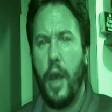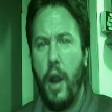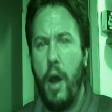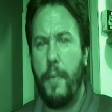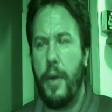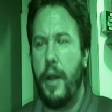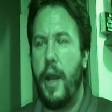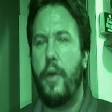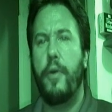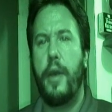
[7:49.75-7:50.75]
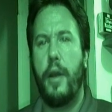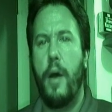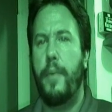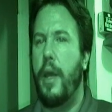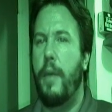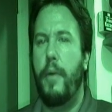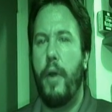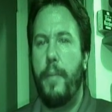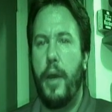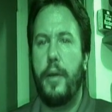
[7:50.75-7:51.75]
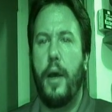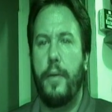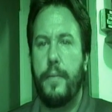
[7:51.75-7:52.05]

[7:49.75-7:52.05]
and then I go to get up, and he hit me right back down.